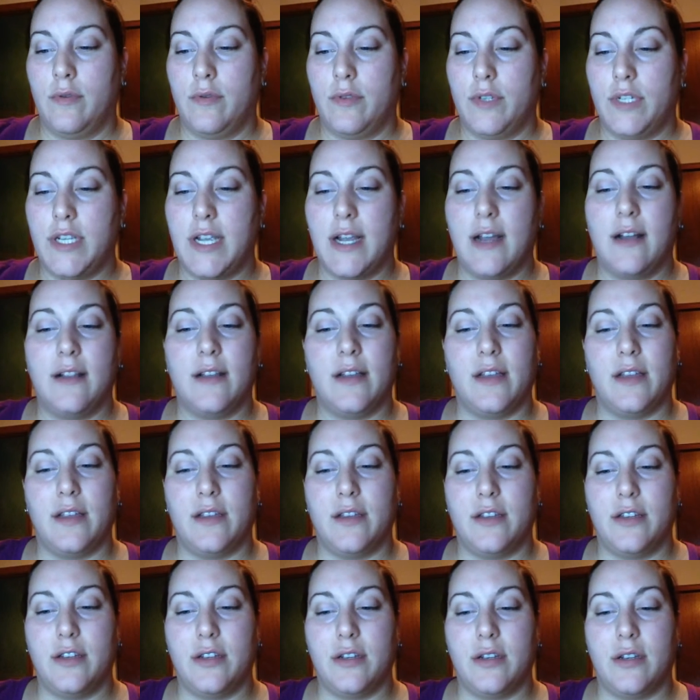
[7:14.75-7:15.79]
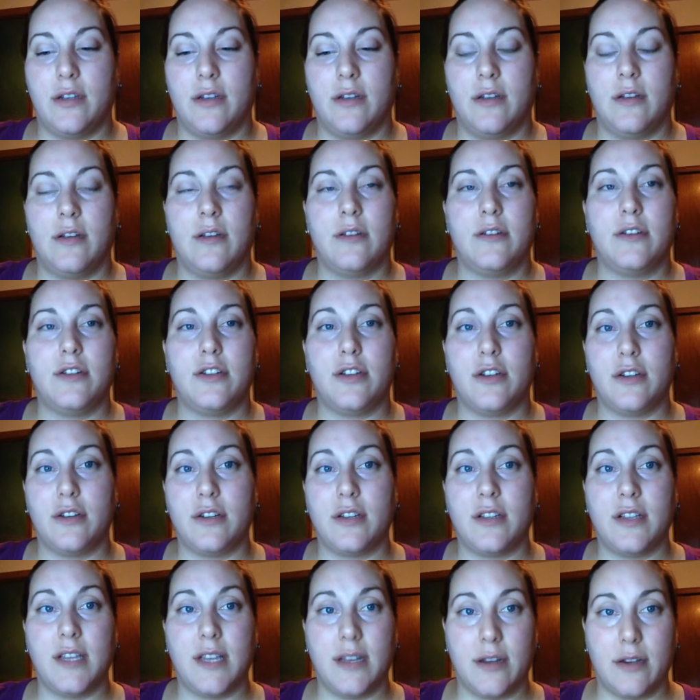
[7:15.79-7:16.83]
challenge
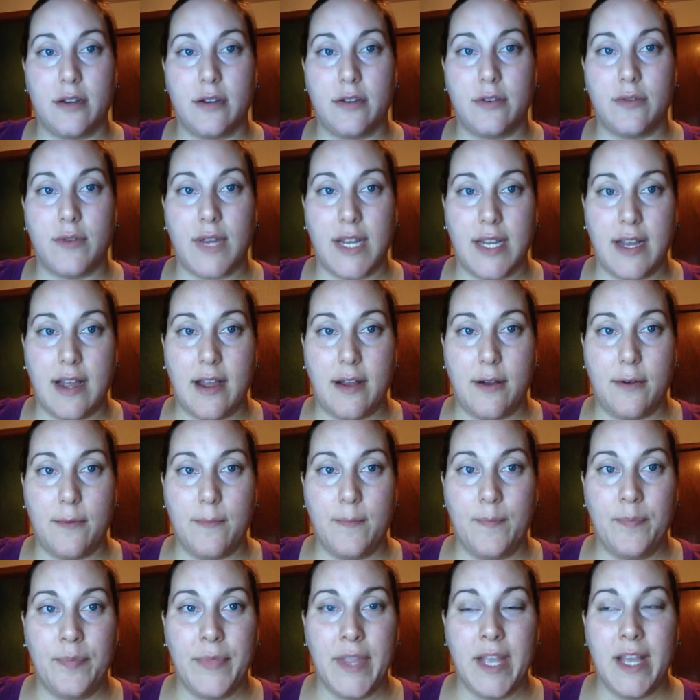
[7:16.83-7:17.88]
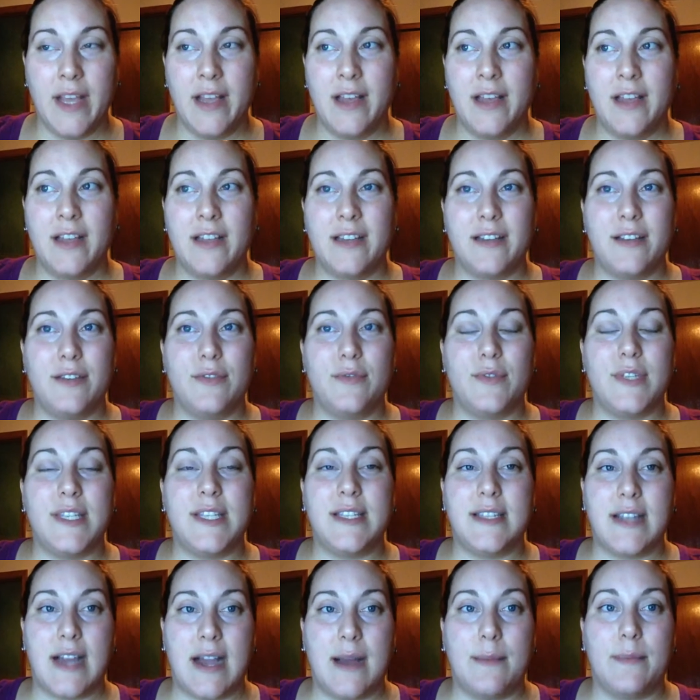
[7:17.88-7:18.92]
church leaders right now to
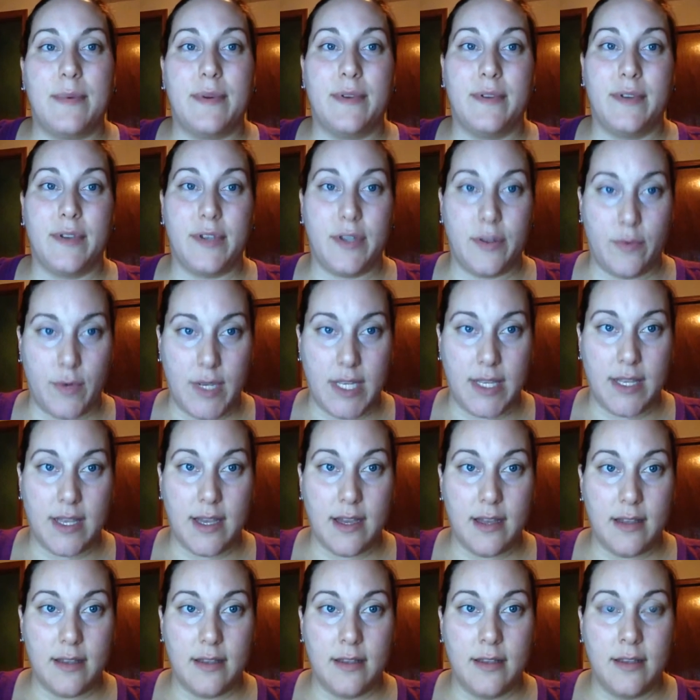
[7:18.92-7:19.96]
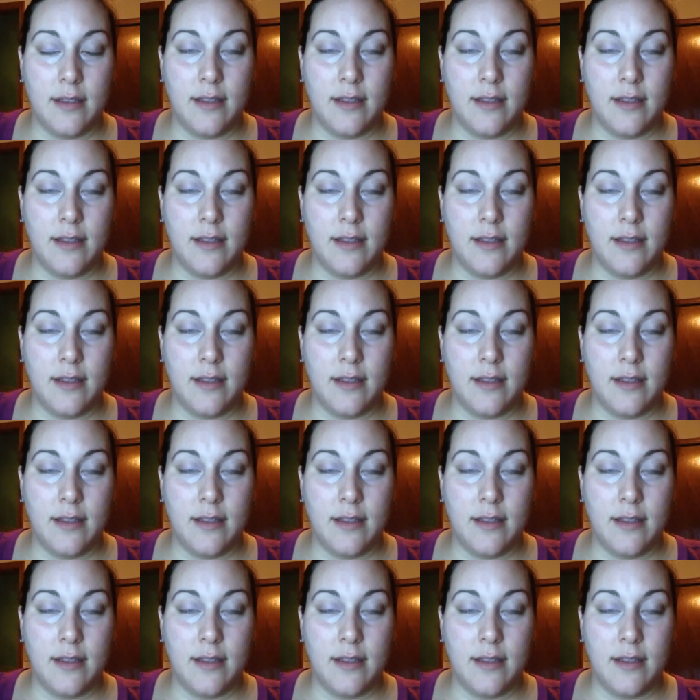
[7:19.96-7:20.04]
stop doing that.